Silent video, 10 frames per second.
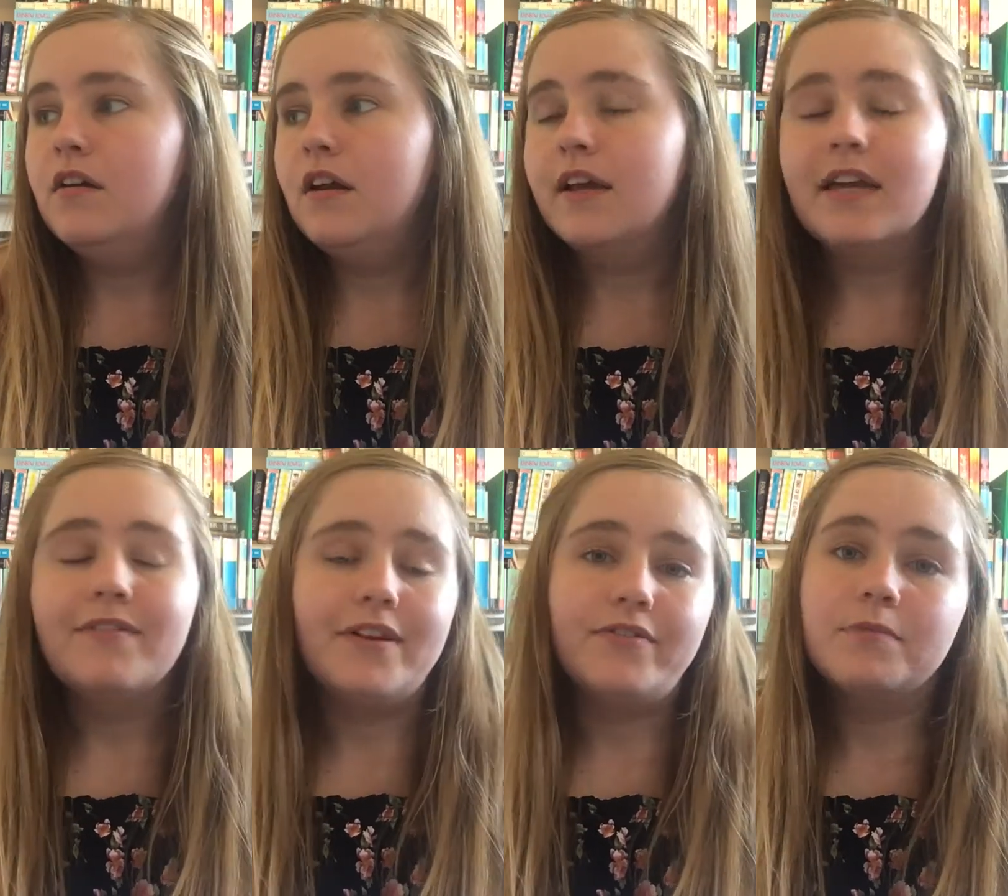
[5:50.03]
like
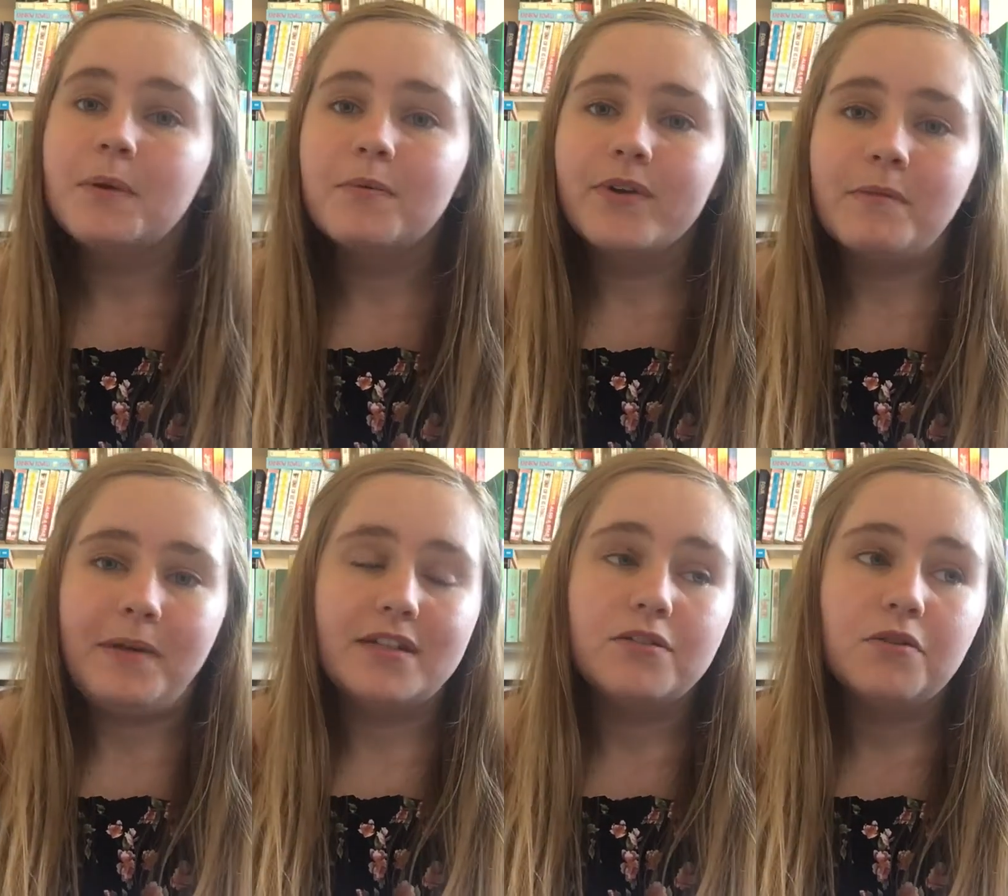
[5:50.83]
even if it's people reading
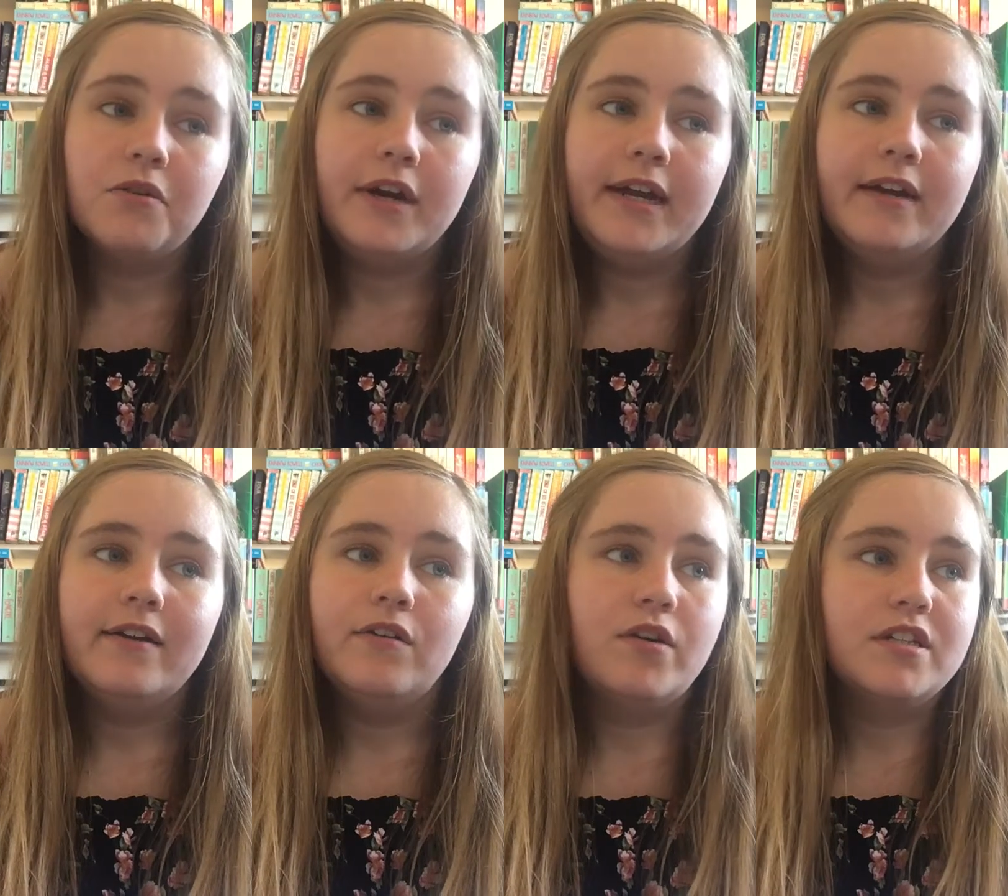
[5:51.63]
me a story,
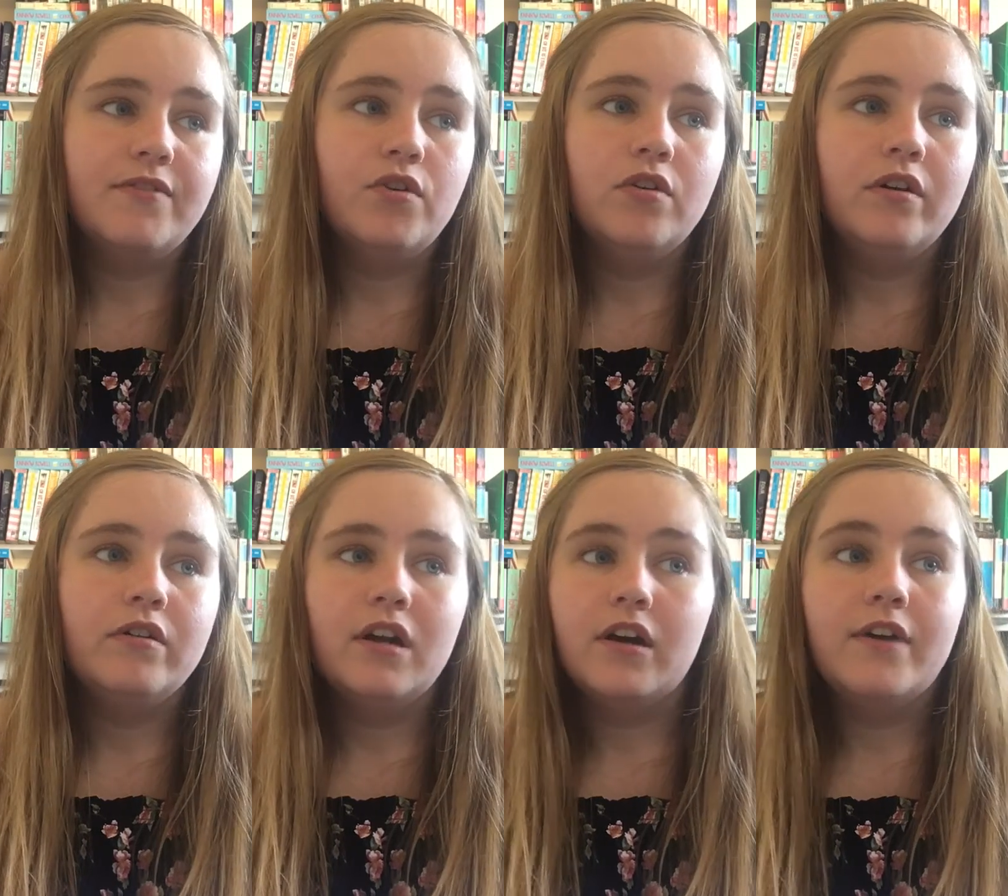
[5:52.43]
or as I've gotten
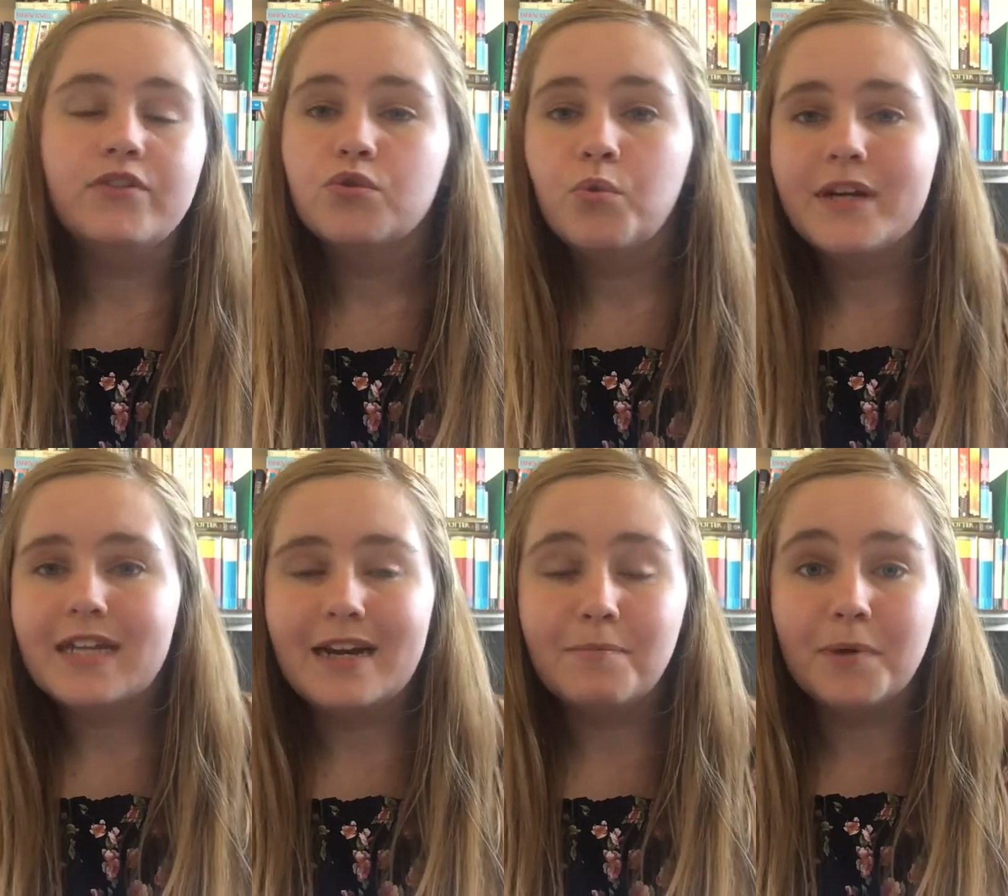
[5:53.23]
older, like I've just always
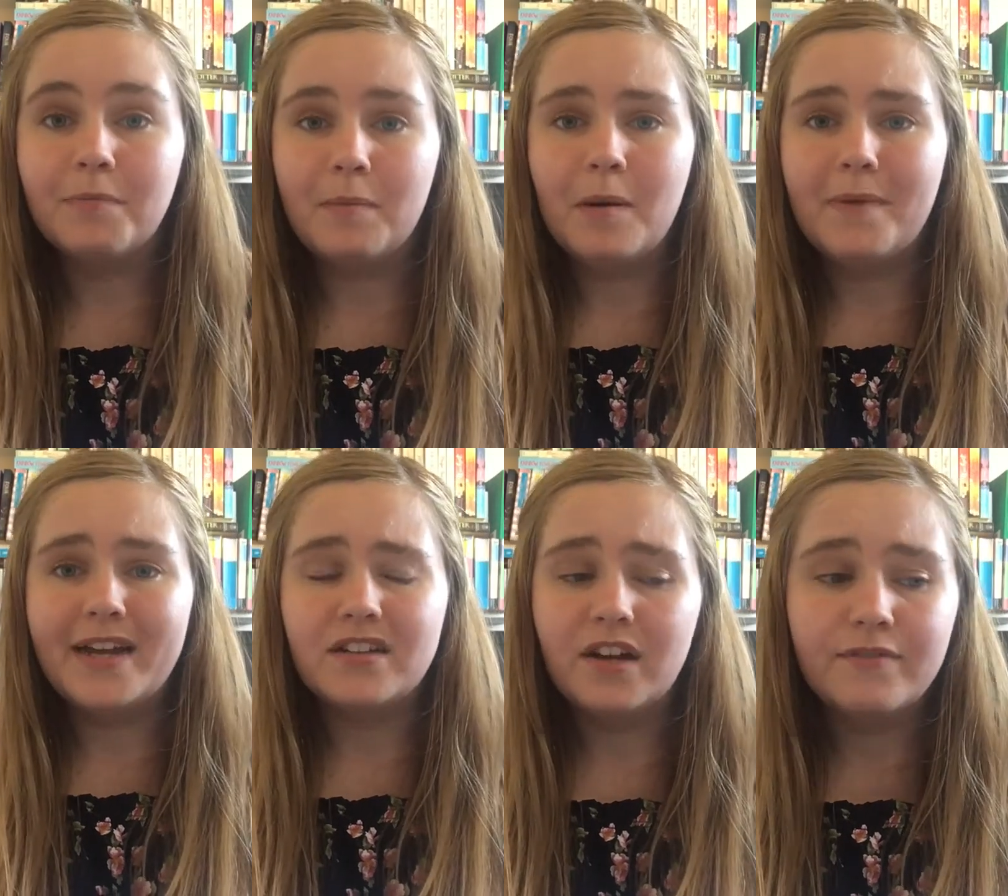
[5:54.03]
had a book by my
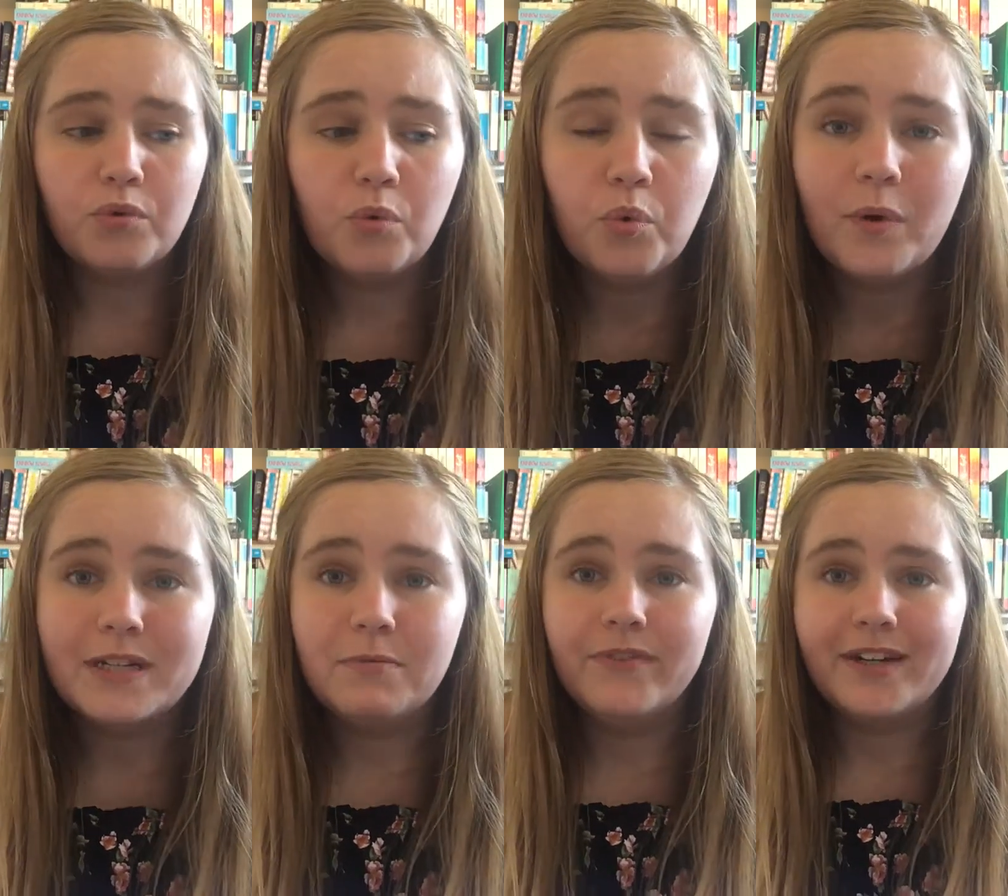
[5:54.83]
bed and I've
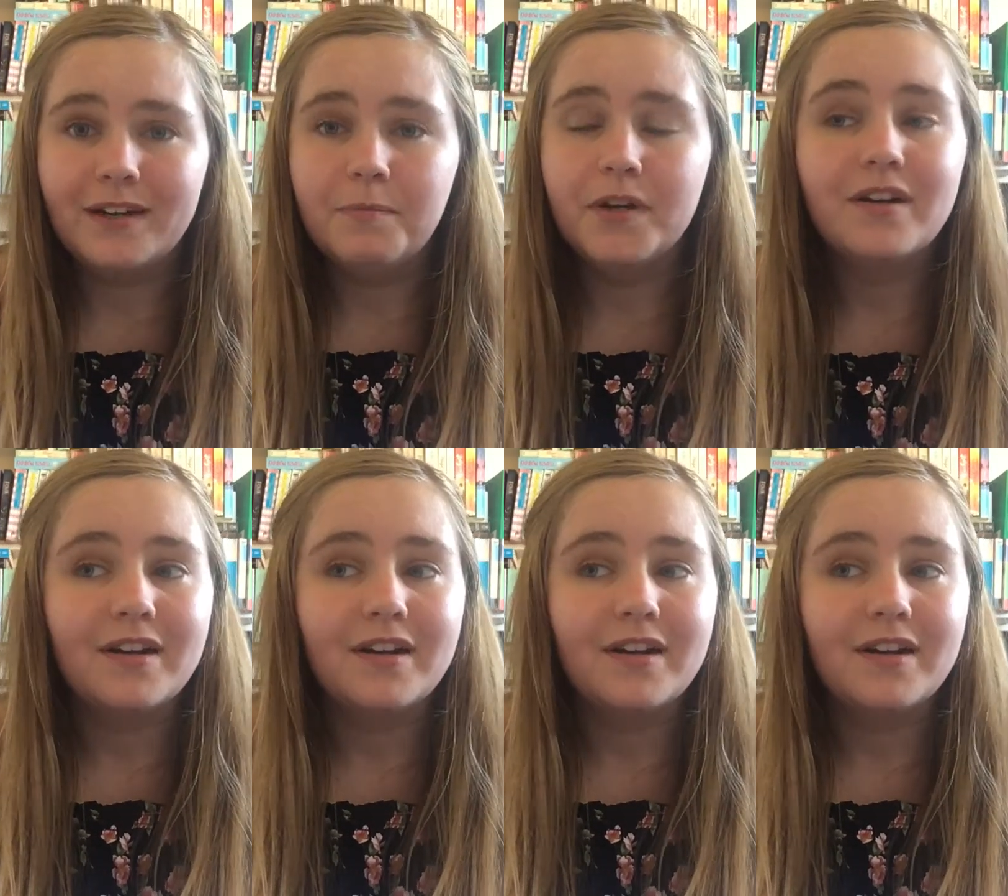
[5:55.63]
always been reading a book.